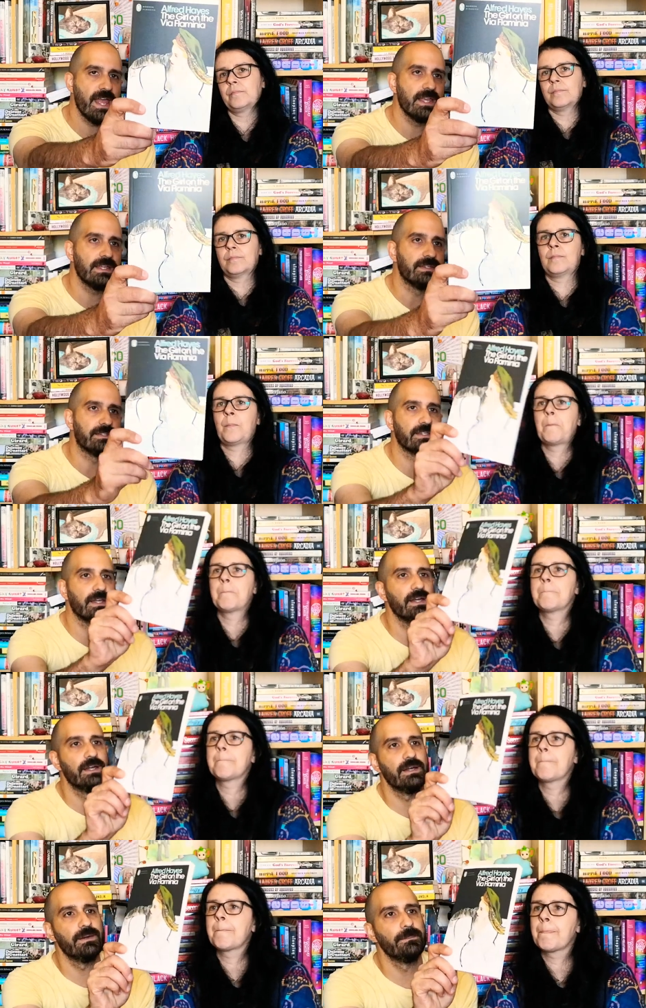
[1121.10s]
Speaker 1: Hayes,
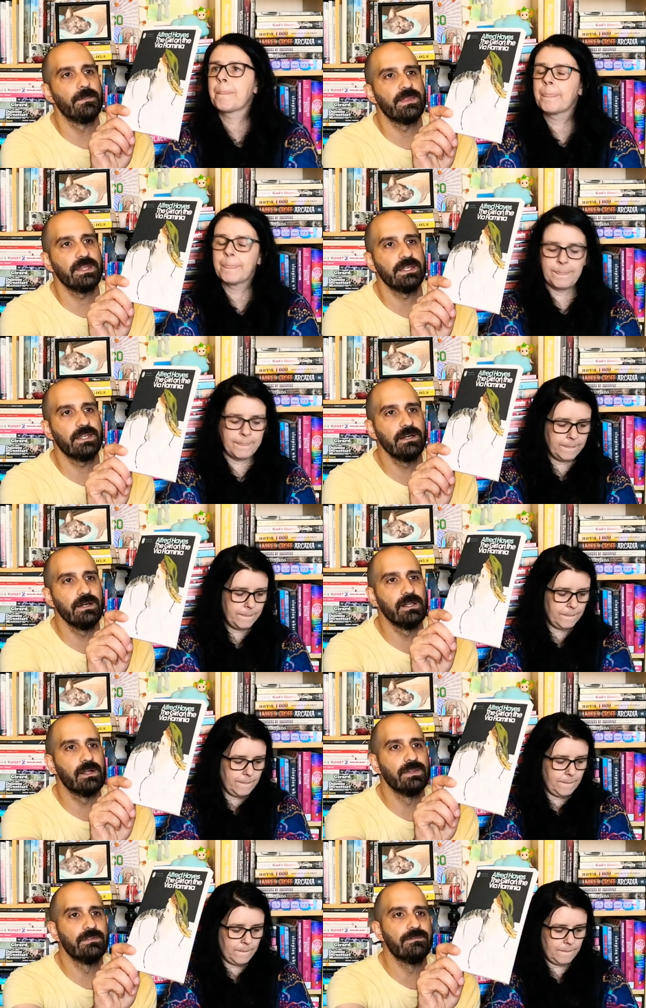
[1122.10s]
um, The
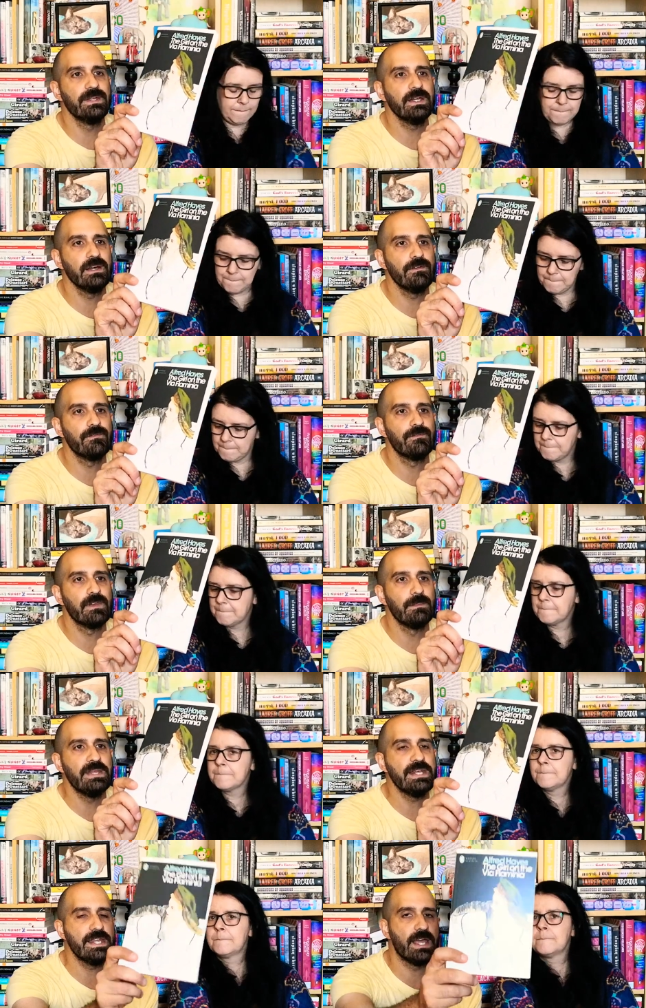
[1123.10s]
Girl on the Via
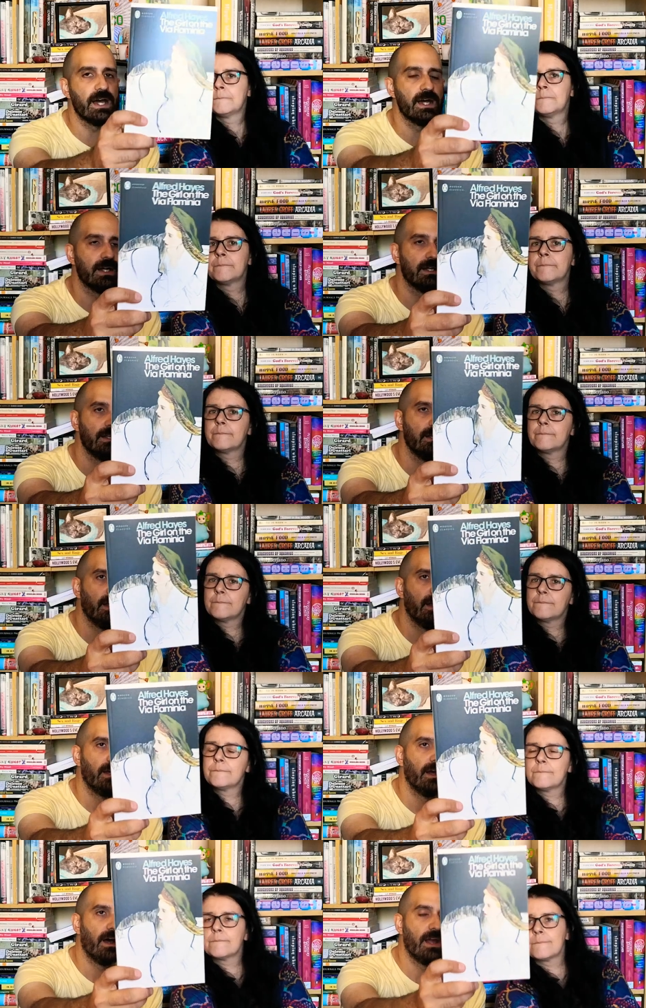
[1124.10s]
Flaminia.
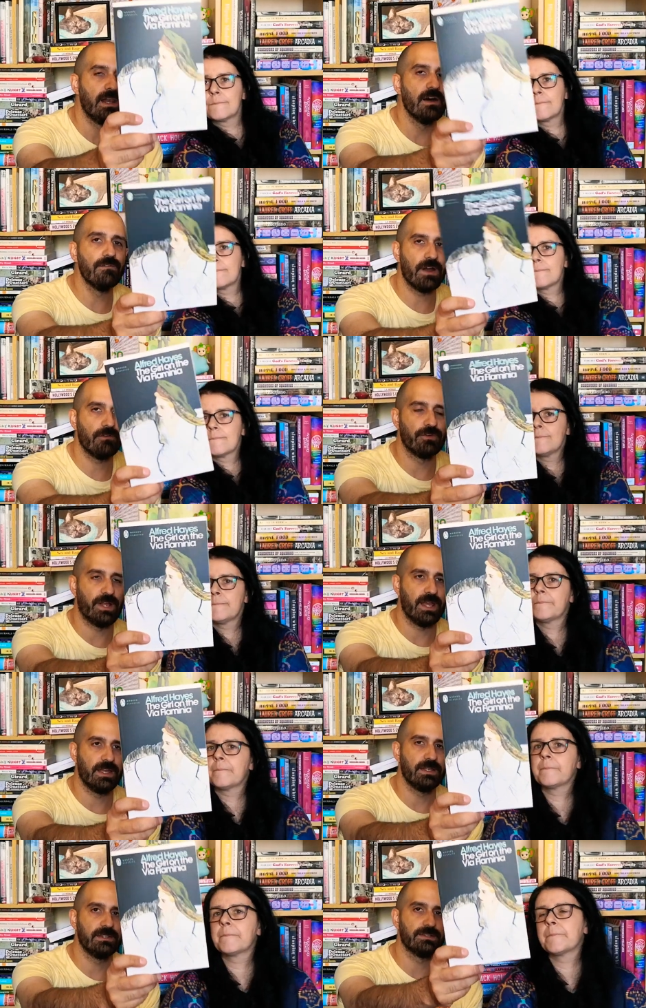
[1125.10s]
I love Alfred
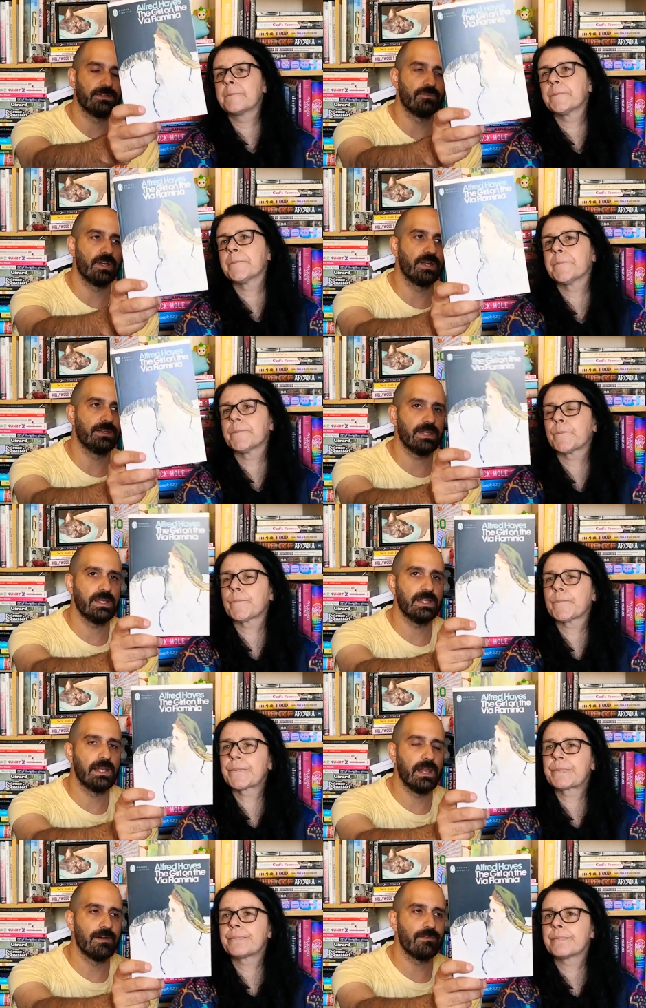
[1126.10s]
Hayes. I've read
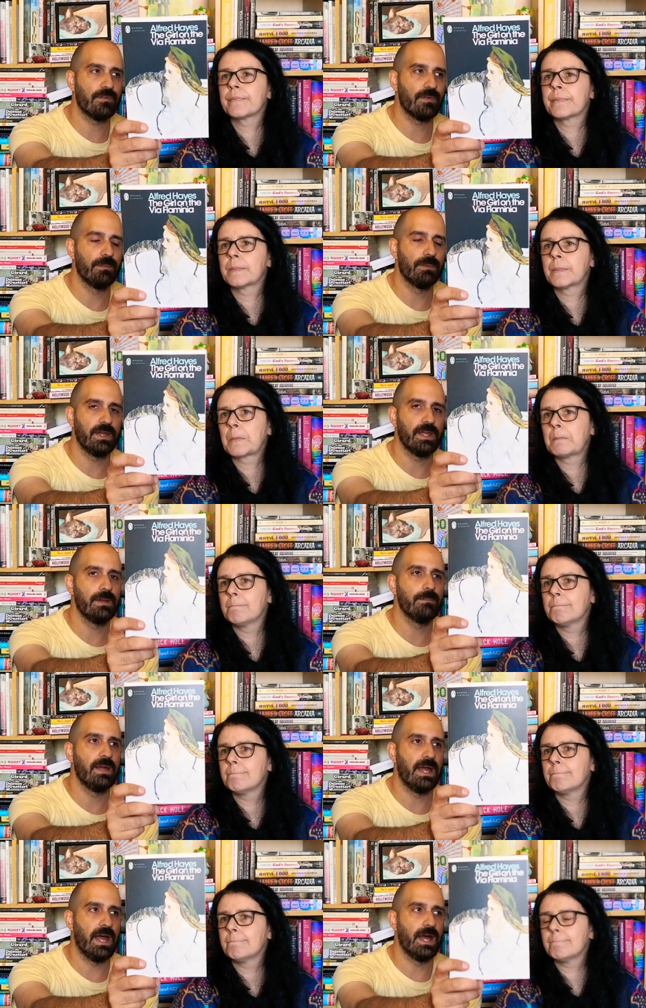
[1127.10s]
In Love by
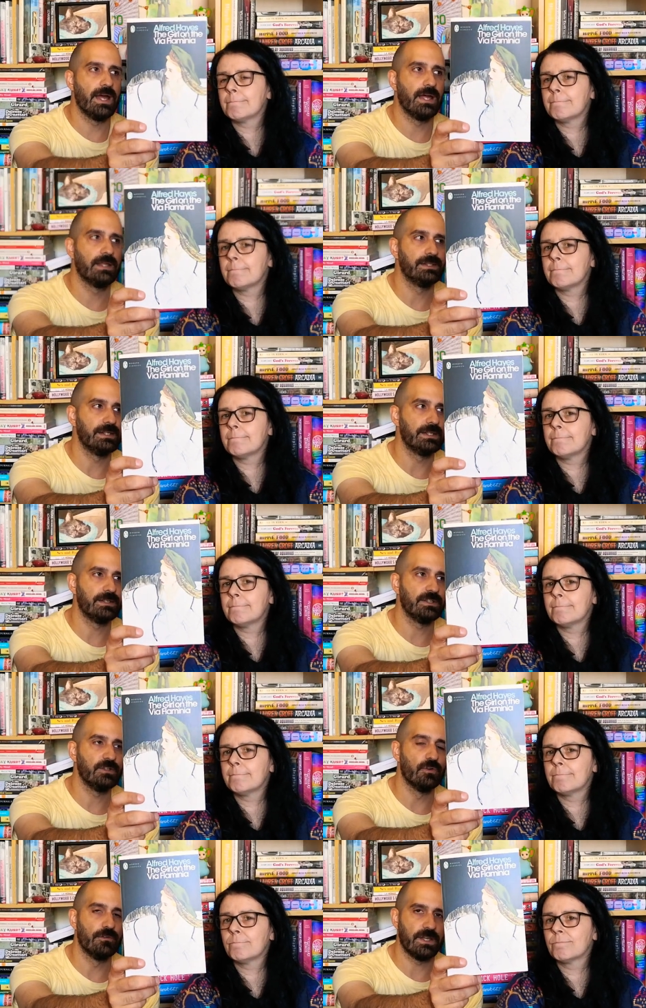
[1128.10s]
him and
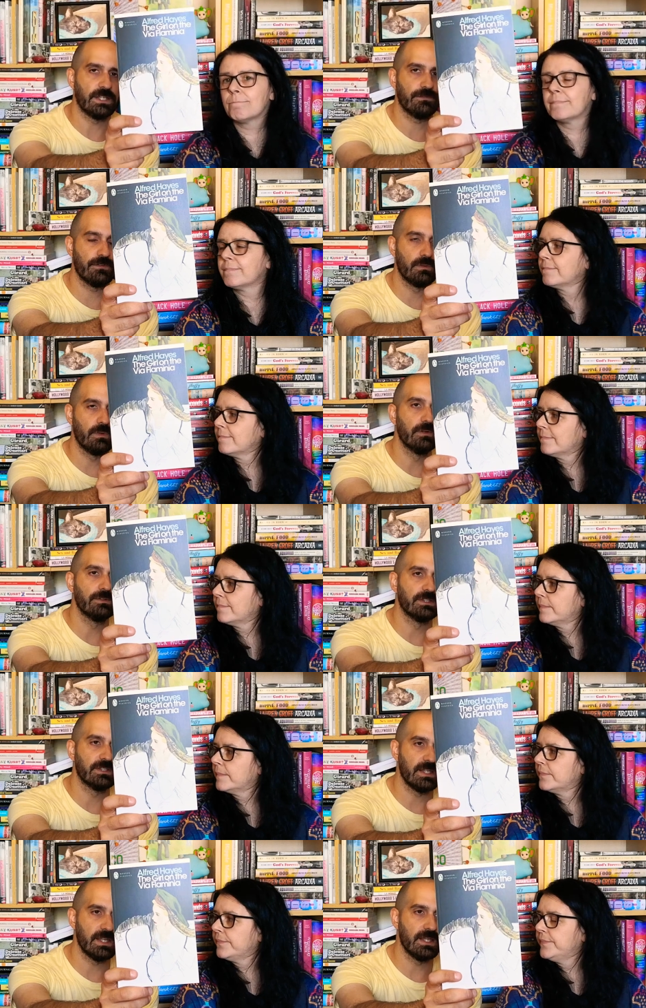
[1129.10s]
Your Face for the World
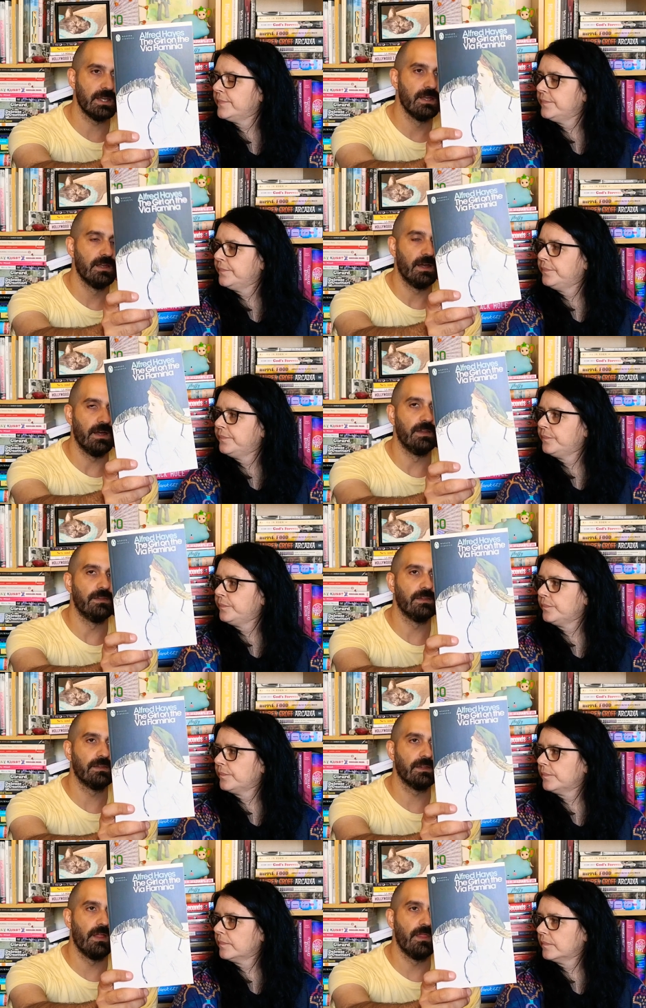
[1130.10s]
to See,
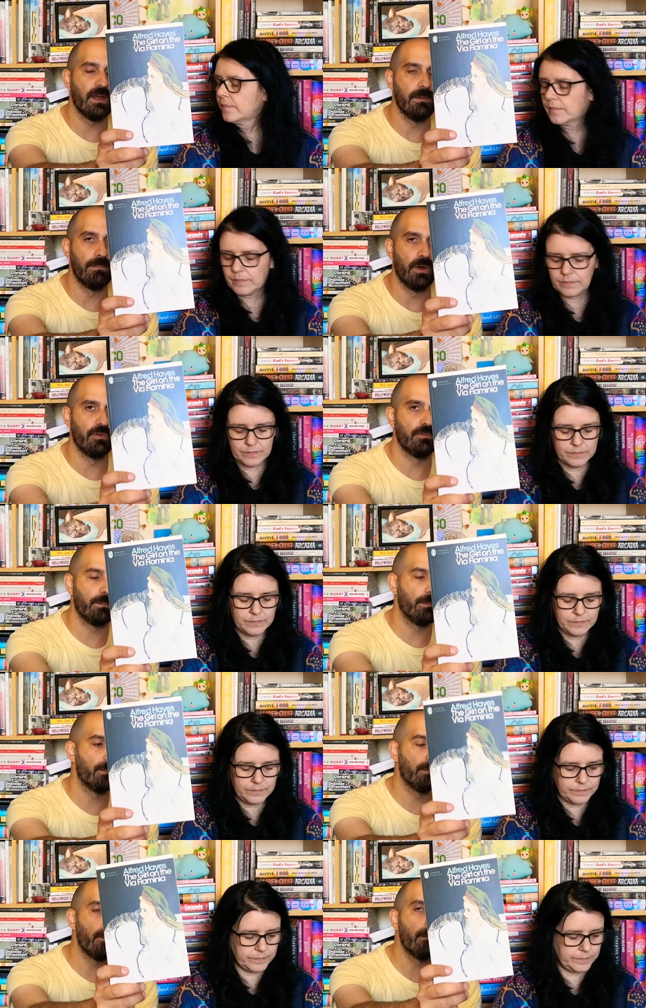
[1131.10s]
and they're both
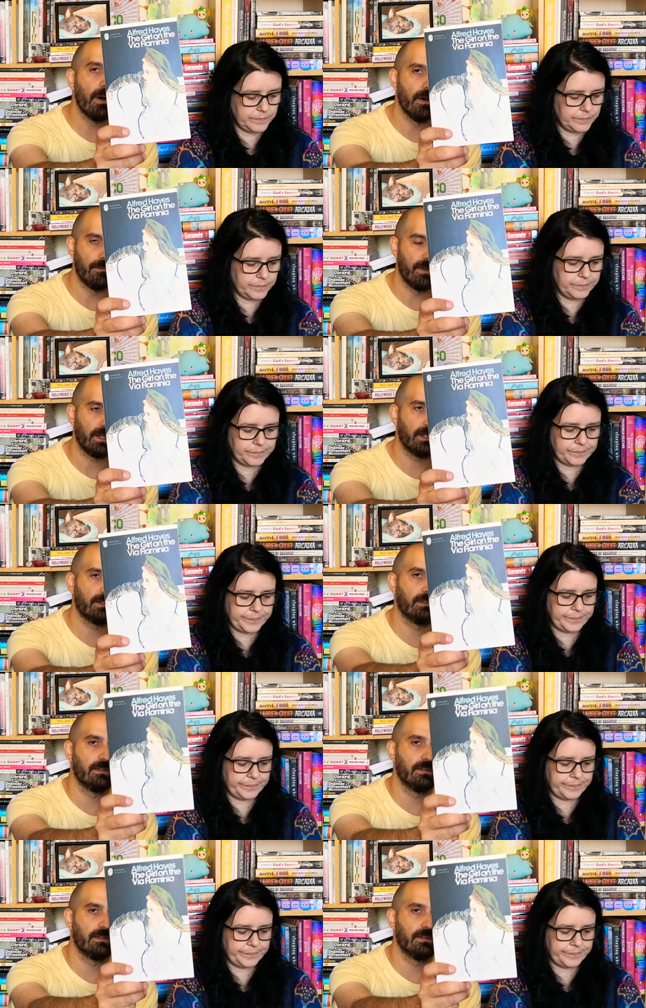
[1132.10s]
perfect,